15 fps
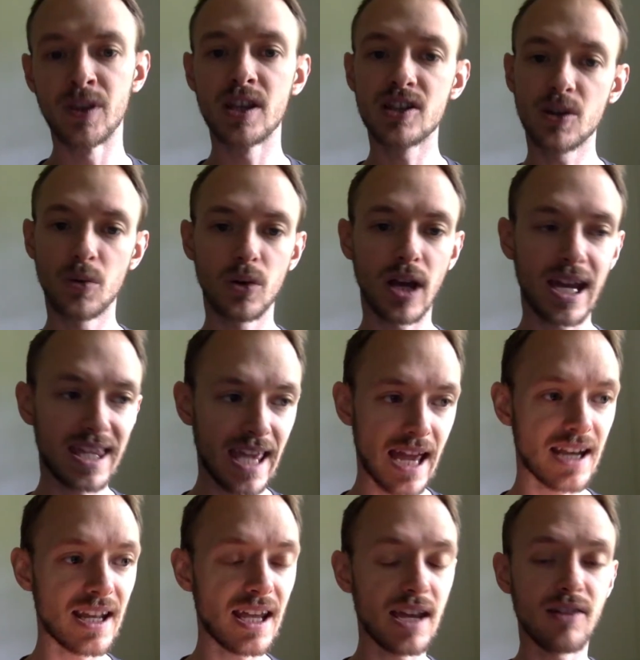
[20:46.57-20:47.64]
So
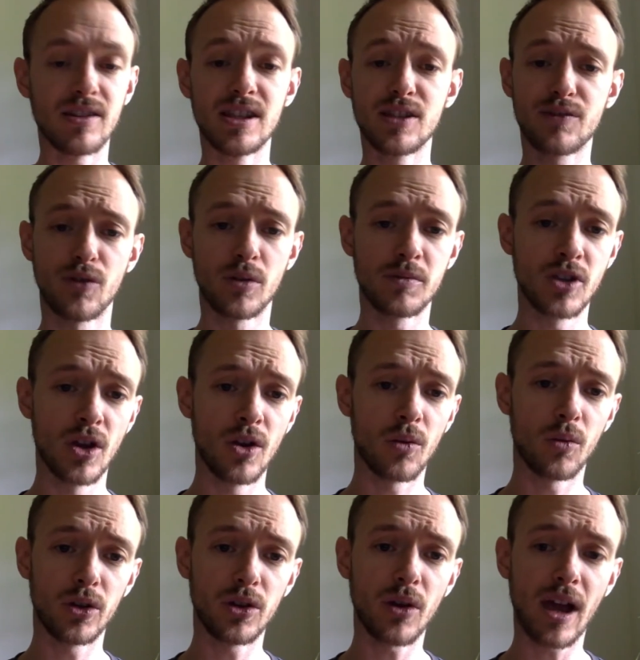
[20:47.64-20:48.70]
again, here in these forums,
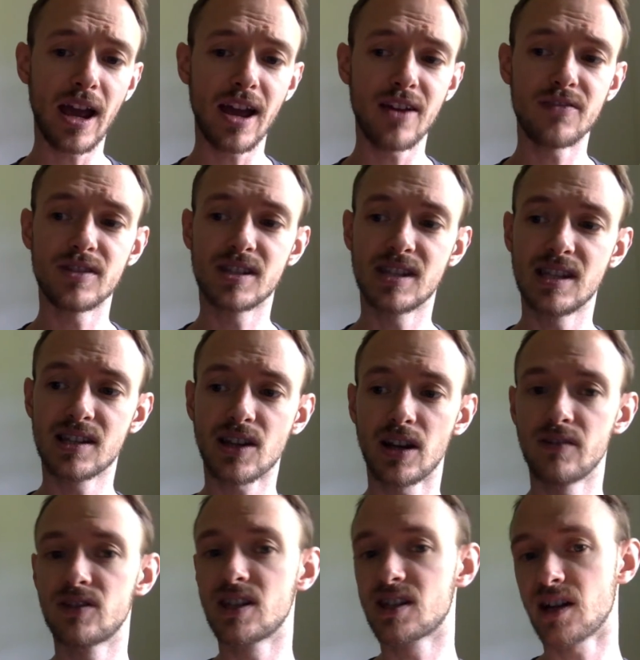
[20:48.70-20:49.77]
what you have is these kind
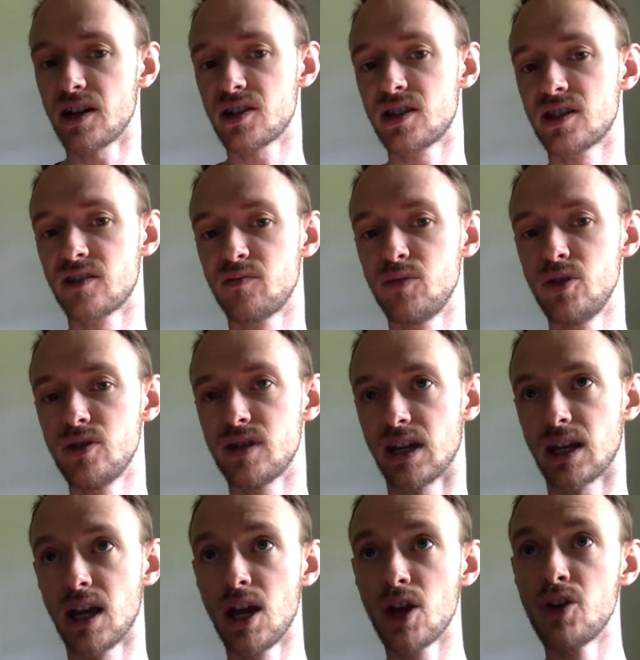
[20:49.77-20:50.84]
of discussions of
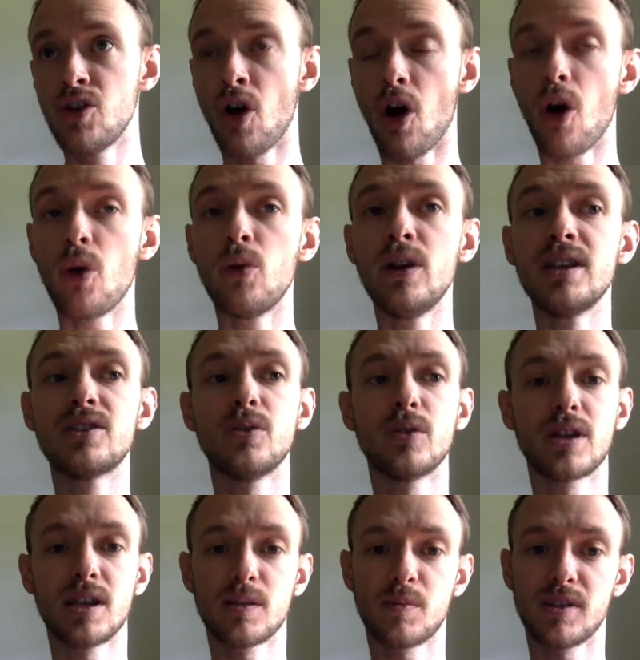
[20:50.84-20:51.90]
music, not only
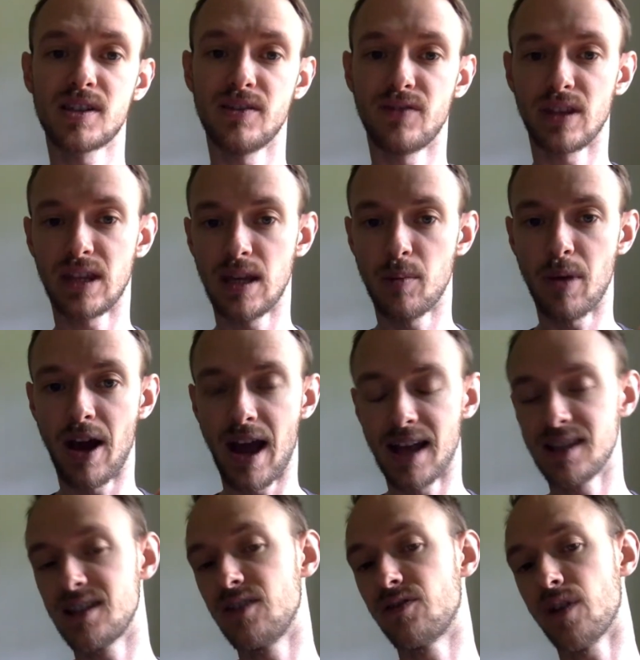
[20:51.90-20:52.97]
talking specifically about
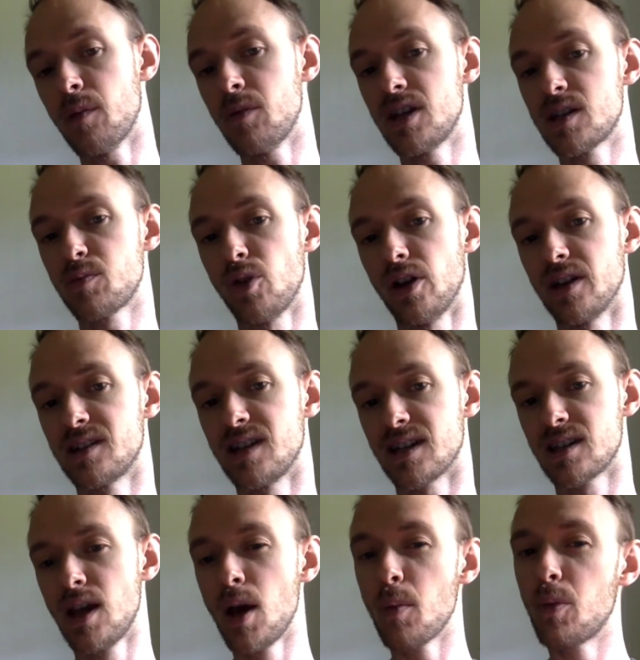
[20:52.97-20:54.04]
anti-feminist
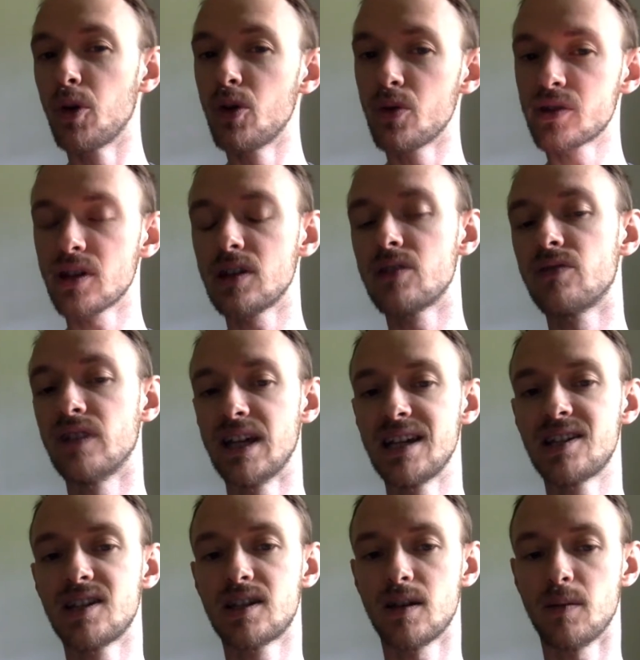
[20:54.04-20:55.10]
politics, but also the
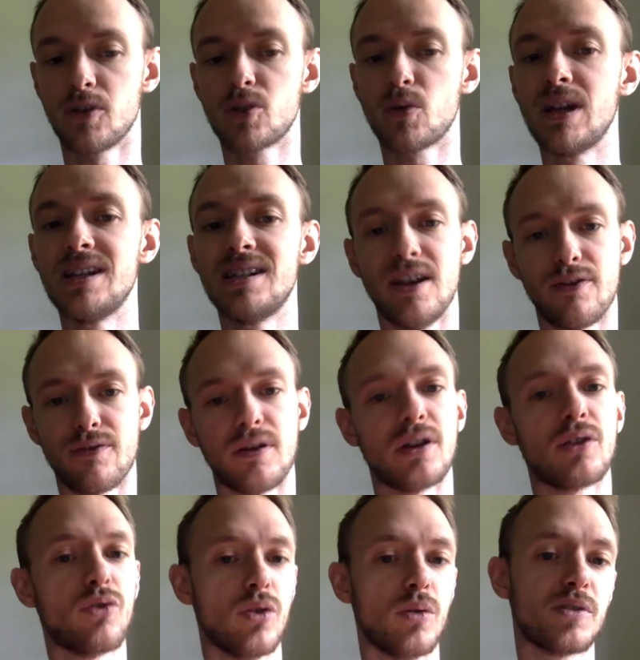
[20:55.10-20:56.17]
relationship between different
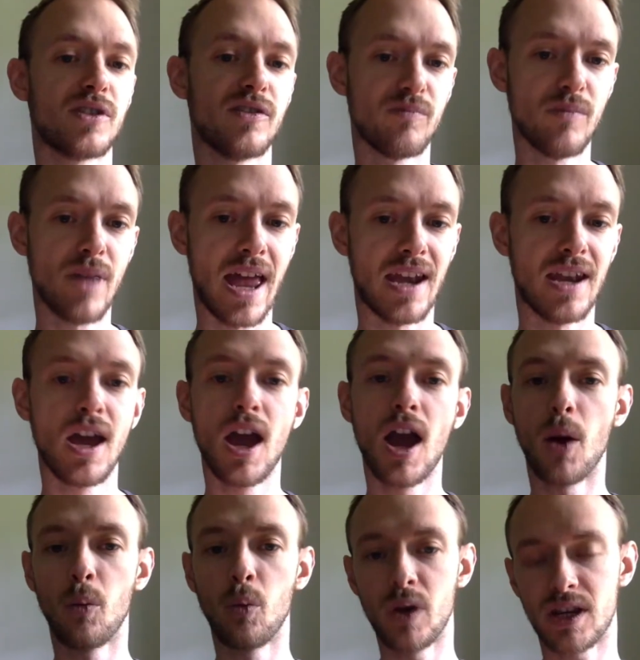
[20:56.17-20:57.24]
groups of men
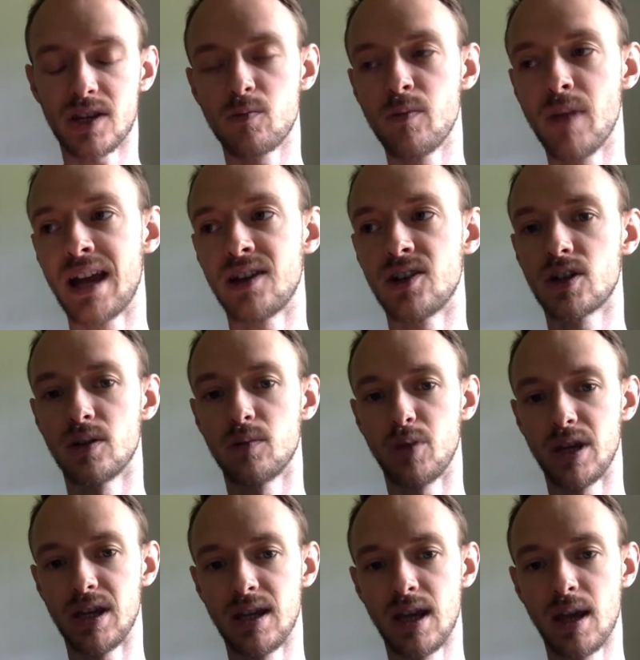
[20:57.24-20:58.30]
and which men should
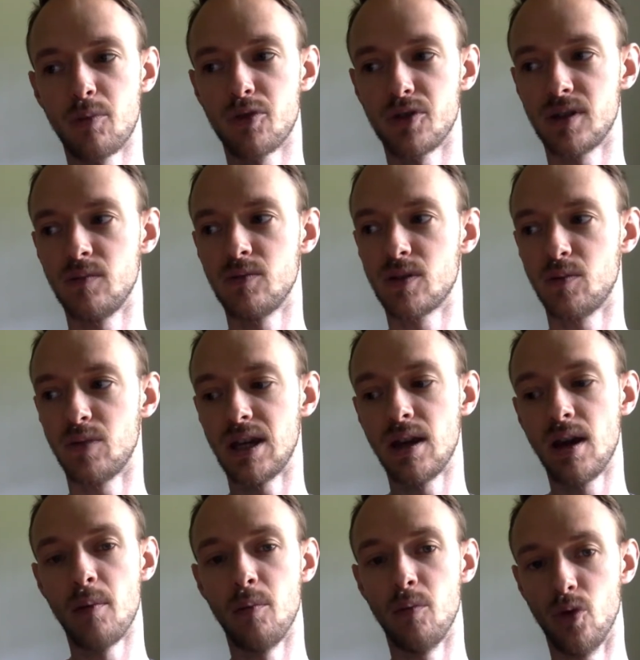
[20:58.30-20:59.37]
be presumed to
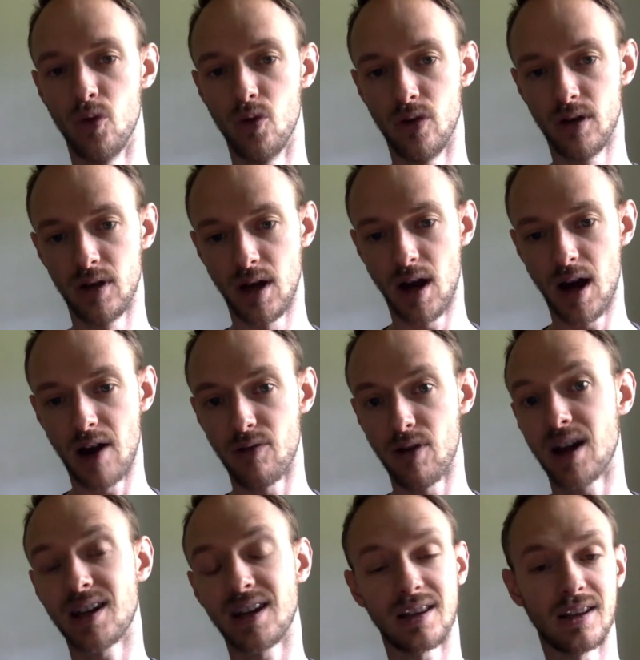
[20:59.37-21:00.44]
be more
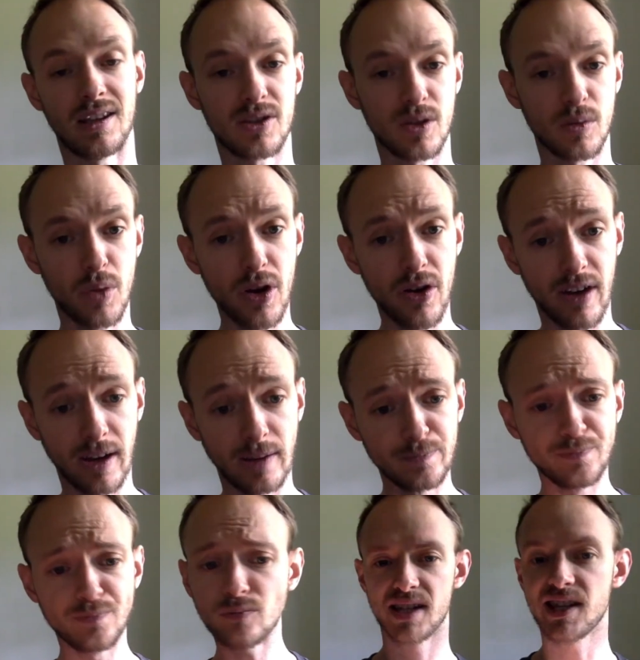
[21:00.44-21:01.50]
hierarchically superior.
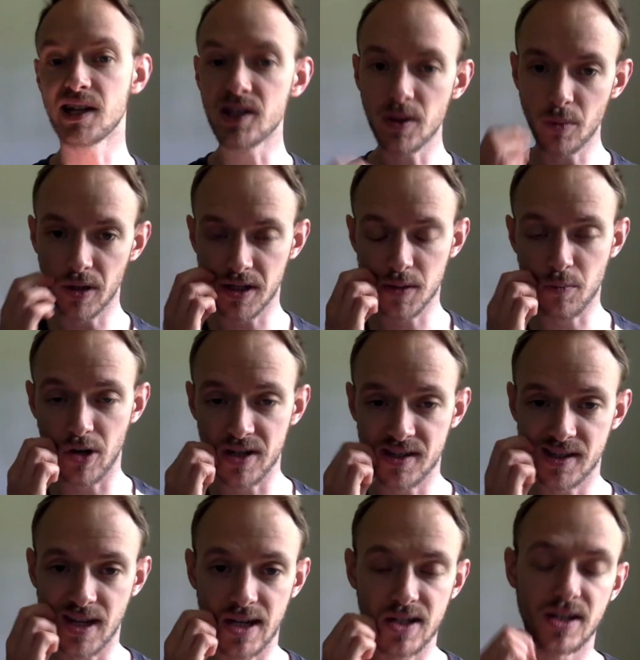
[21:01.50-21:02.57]
Essentially what this
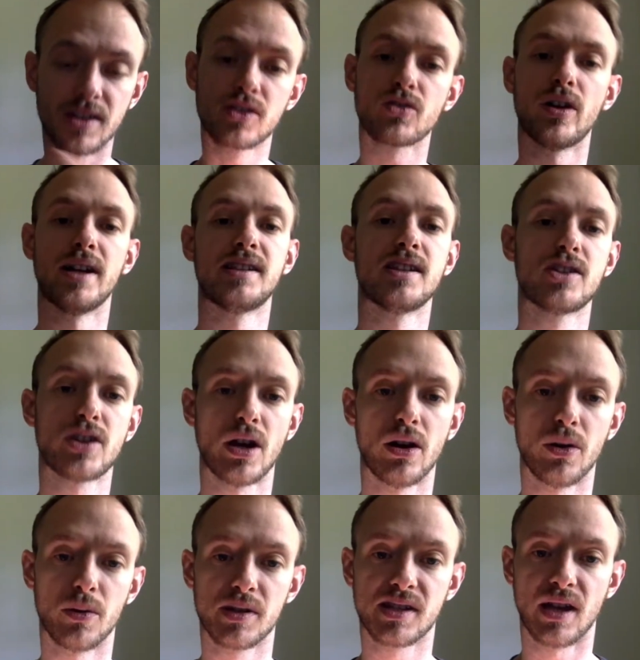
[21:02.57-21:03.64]
presentation has tried to show is that